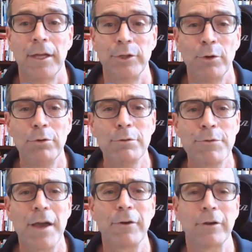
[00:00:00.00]
Don't
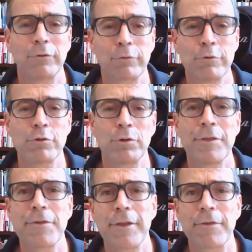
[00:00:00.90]
lose out on crucial
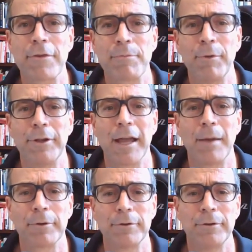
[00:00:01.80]
consensus building
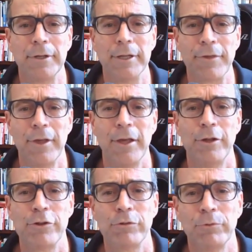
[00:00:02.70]
opportunities.
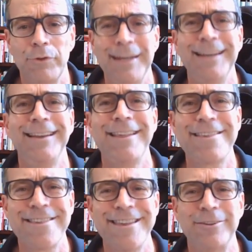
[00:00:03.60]
You should routinely
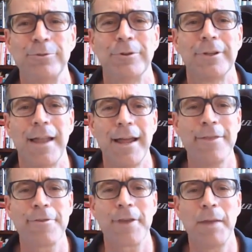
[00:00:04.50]
seek to
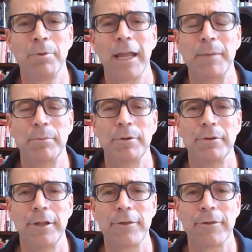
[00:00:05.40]
align cyber
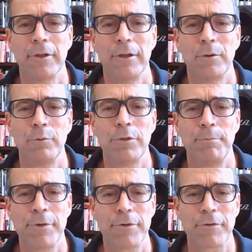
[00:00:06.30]
capabilities with
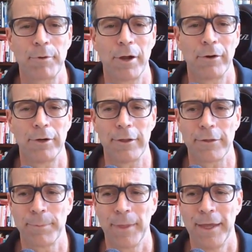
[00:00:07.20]
business
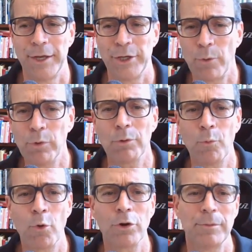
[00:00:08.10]
priorities. Now, we were
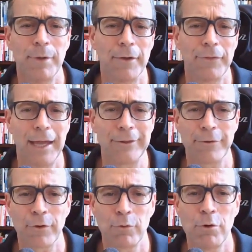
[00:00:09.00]
warned about that.
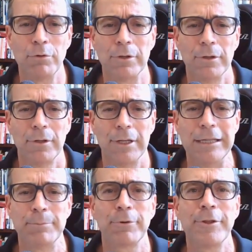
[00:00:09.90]
There's a quote in
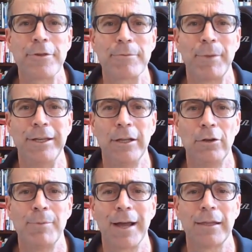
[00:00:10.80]
The Prince by
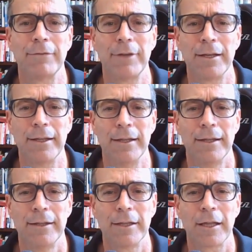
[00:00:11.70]
Niccolo Machiavelli
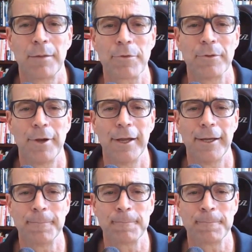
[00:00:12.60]
that comes to mind.